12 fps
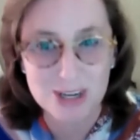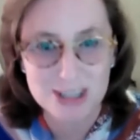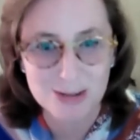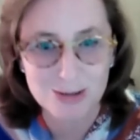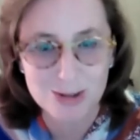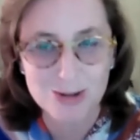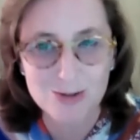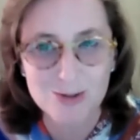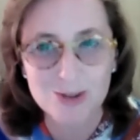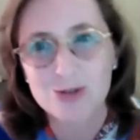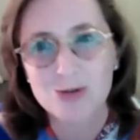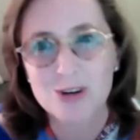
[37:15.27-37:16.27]
And it was sort of the
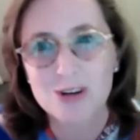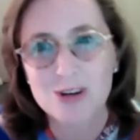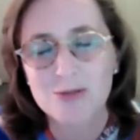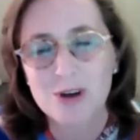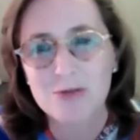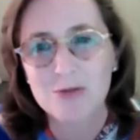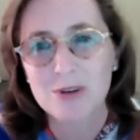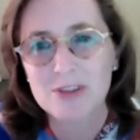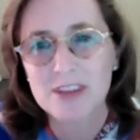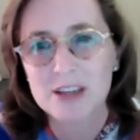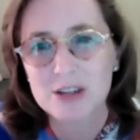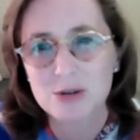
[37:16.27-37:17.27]
story of, of what
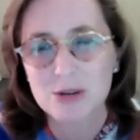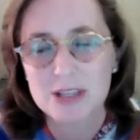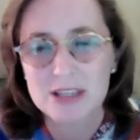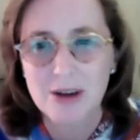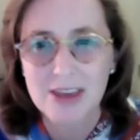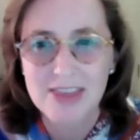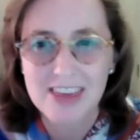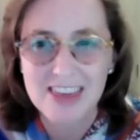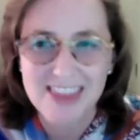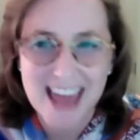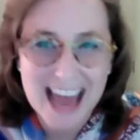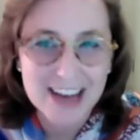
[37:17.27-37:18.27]
they do. And so I
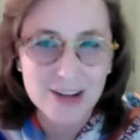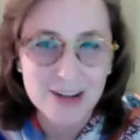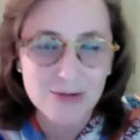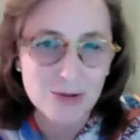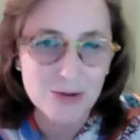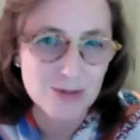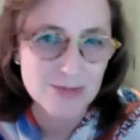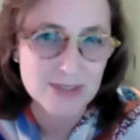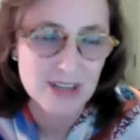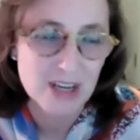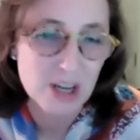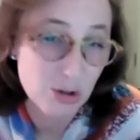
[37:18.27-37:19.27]
think that
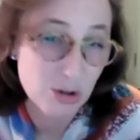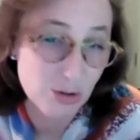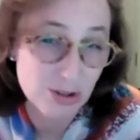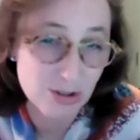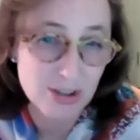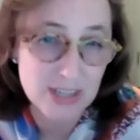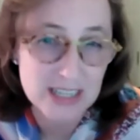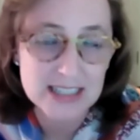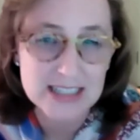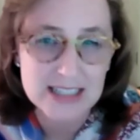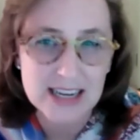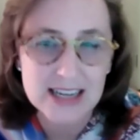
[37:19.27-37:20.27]
informs to a certain
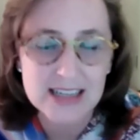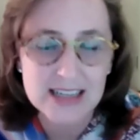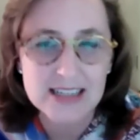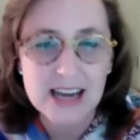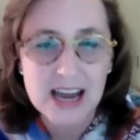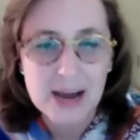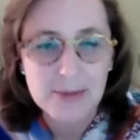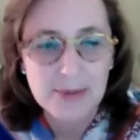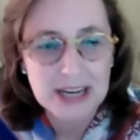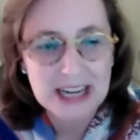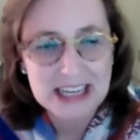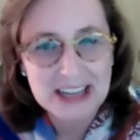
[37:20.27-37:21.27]
extent,
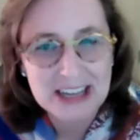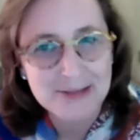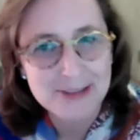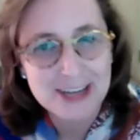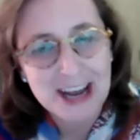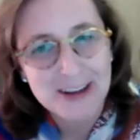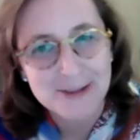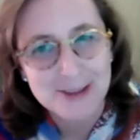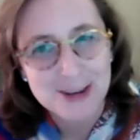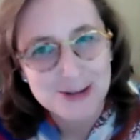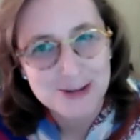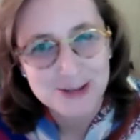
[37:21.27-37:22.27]
but I'd love to have
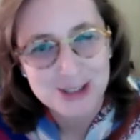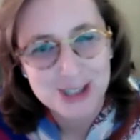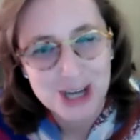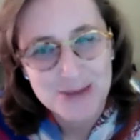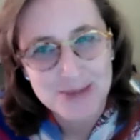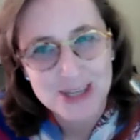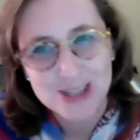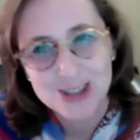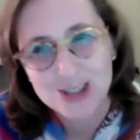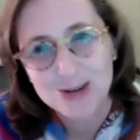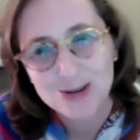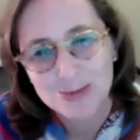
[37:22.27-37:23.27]
you chime in
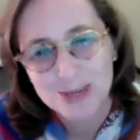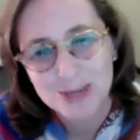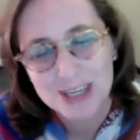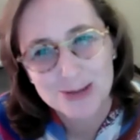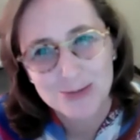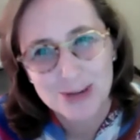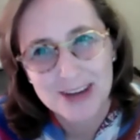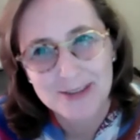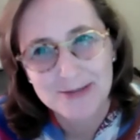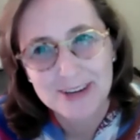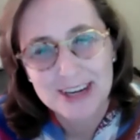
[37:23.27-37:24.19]
too, because we have